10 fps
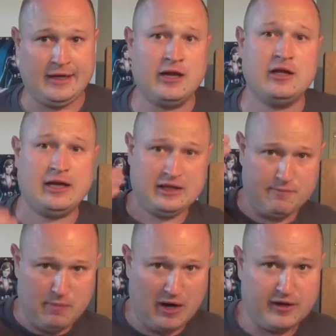Kind of like
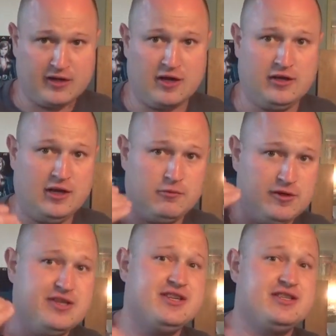kind of like
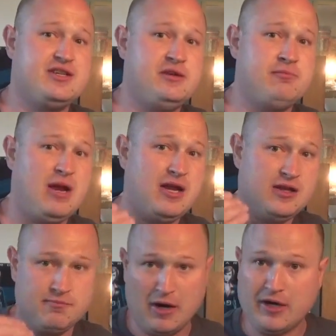when Disney made
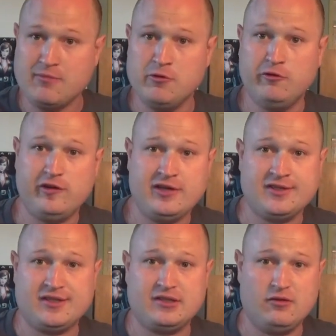the Buddy
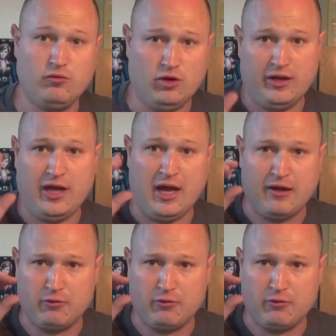movies, where they